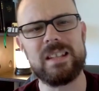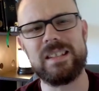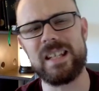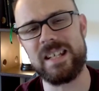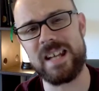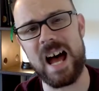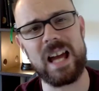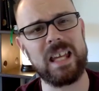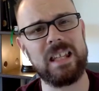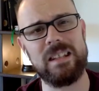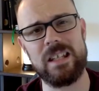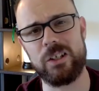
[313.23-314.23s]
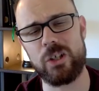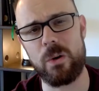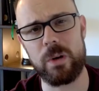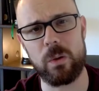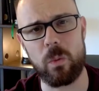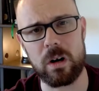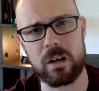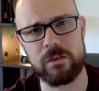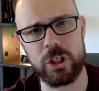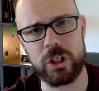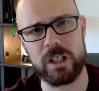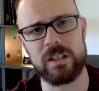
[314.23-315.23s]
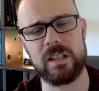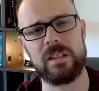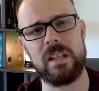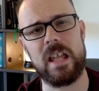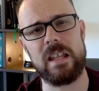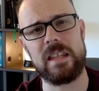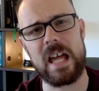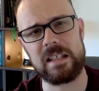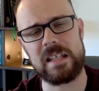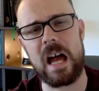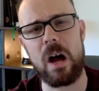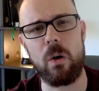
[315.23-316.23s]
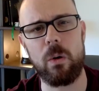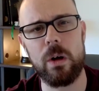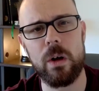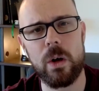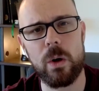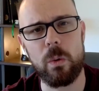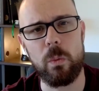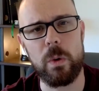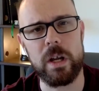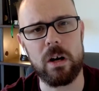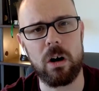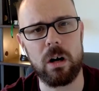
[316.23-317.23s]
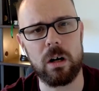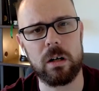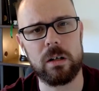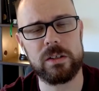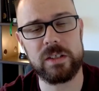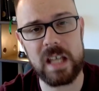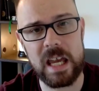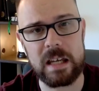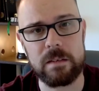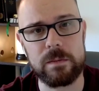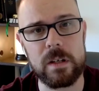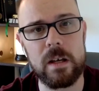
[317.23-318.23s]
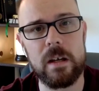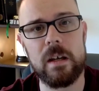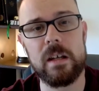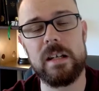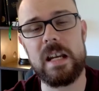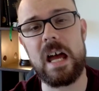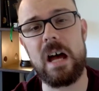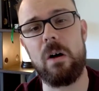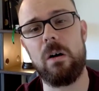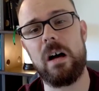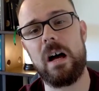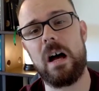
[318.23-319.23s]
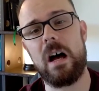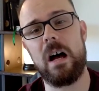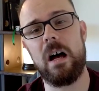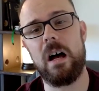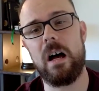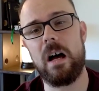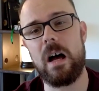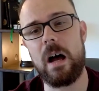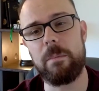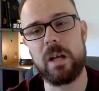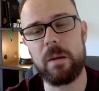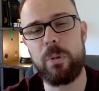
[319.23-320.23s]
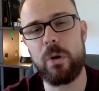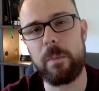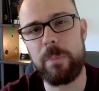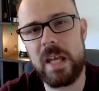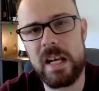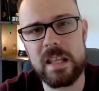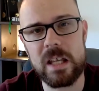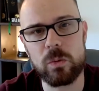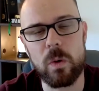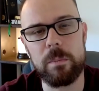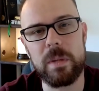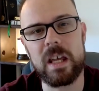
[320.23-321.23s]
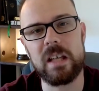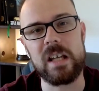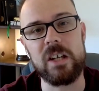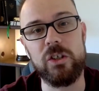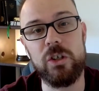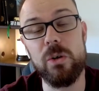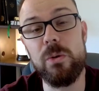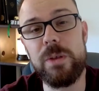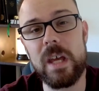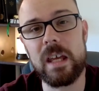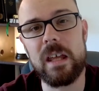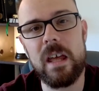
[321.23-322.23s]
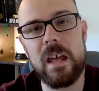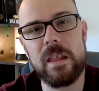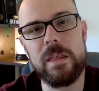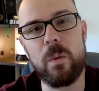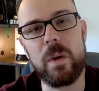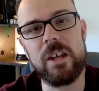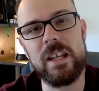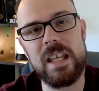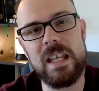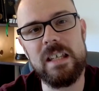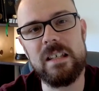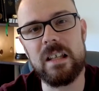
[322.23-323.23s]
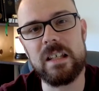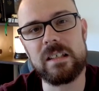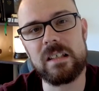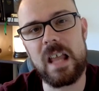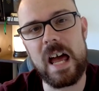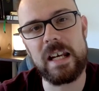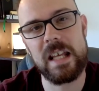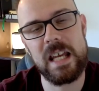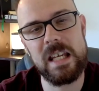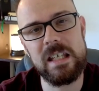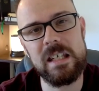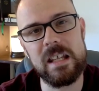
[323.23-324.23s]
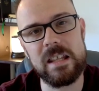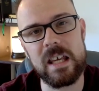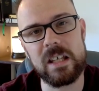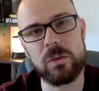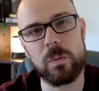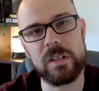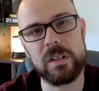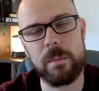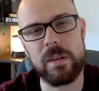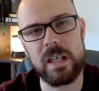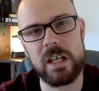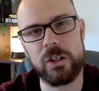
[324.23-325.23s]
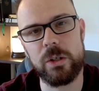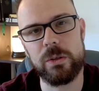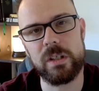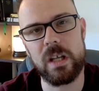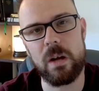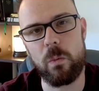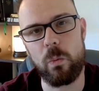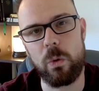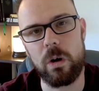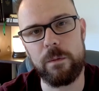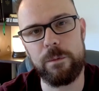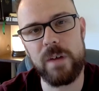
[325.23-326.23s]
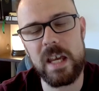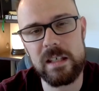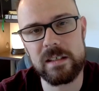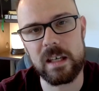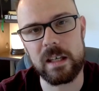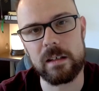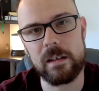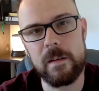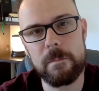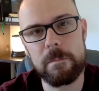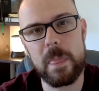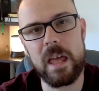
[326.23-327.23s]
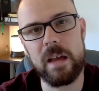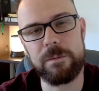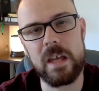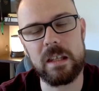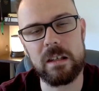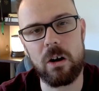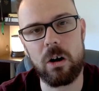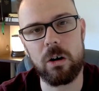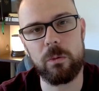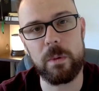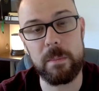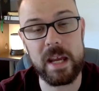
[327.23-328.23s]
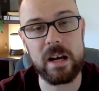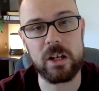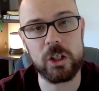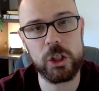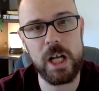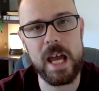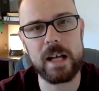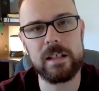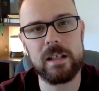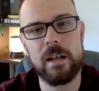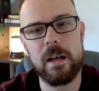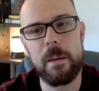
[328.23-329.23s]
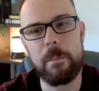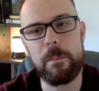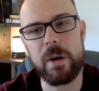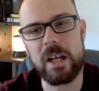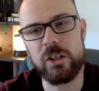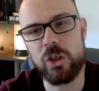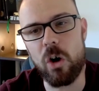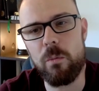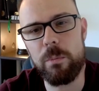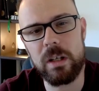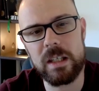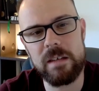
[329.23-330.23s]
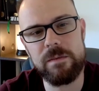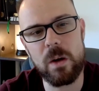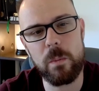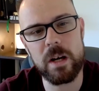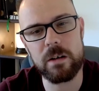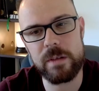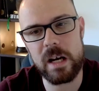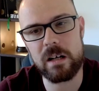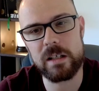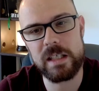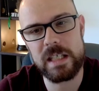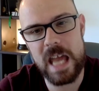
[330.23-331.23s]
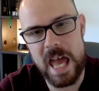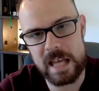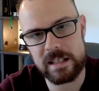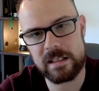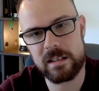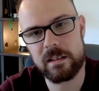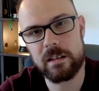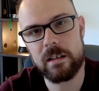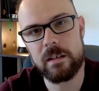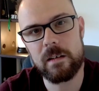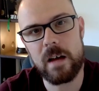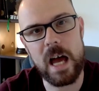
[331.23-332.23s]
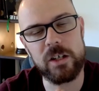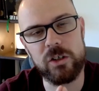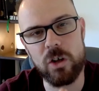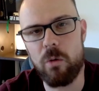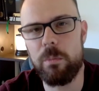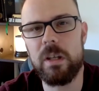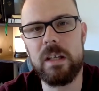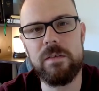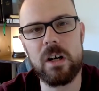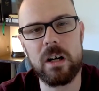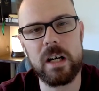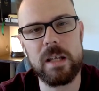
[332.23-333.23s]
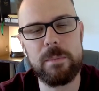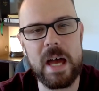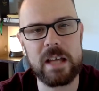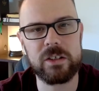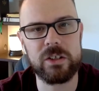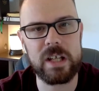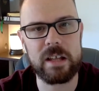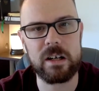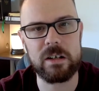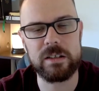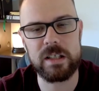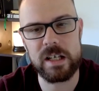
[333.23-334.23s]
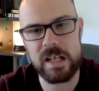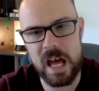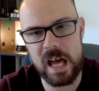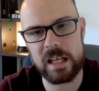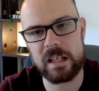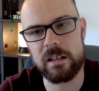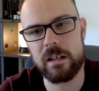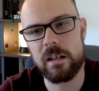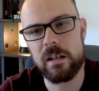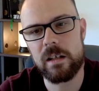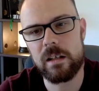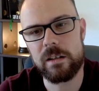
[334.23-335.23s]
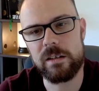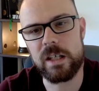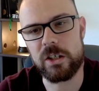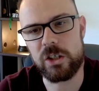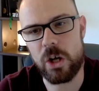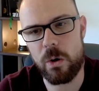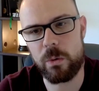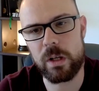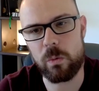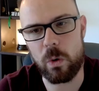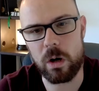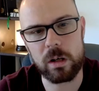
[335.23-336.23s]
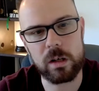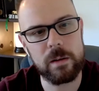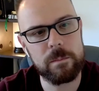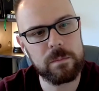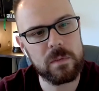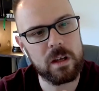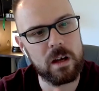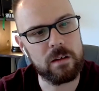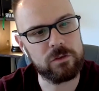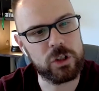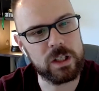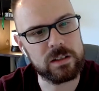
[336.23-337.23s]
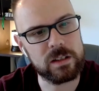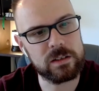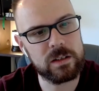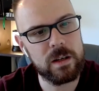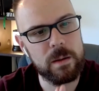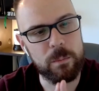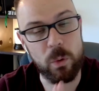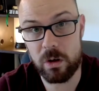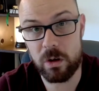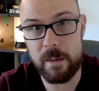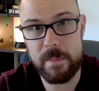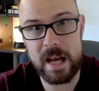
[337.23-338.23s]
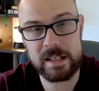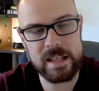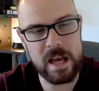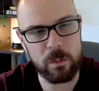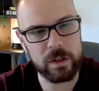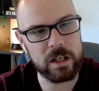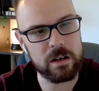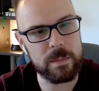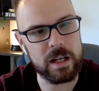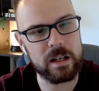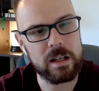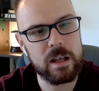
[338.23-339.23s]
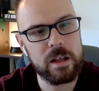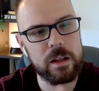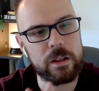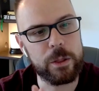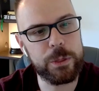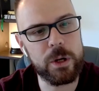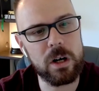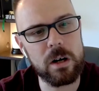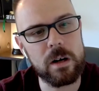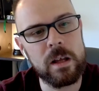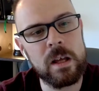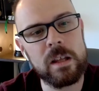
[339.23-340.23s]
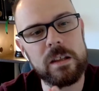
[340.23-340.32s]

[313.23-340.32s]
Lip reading: denying the atoning work of Jesus and that's how we are saved. Now, I'm going to put a pin in this one because I do think that we could easily slide into this with some of the issues that we're facing if they remain unchecked. But I don't believe that we are there yet. I don't believe there are any pastors out there denying the atoning work of Jesus. But we'll come back to that one here in a minute. The third